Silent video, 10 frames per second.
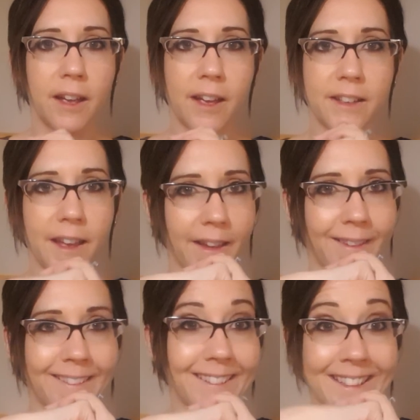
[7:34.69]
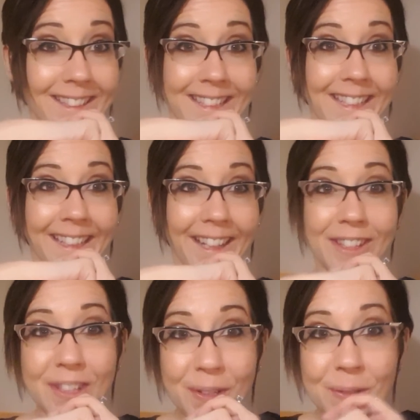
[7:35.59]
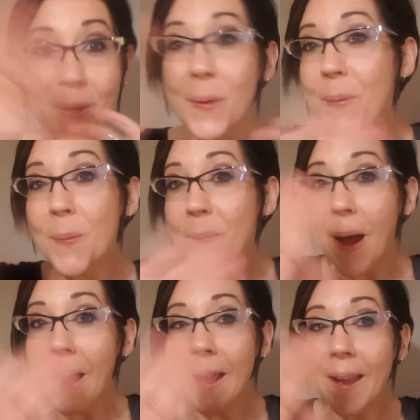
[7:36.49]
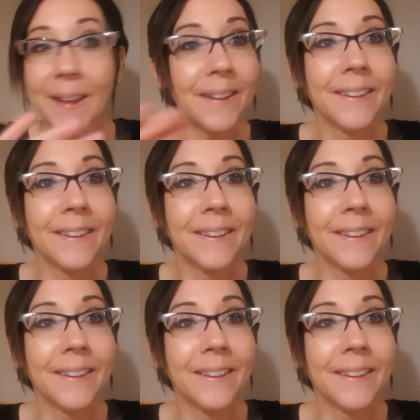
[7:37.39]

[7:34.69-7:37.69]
And yeah, see you again soon. Bye.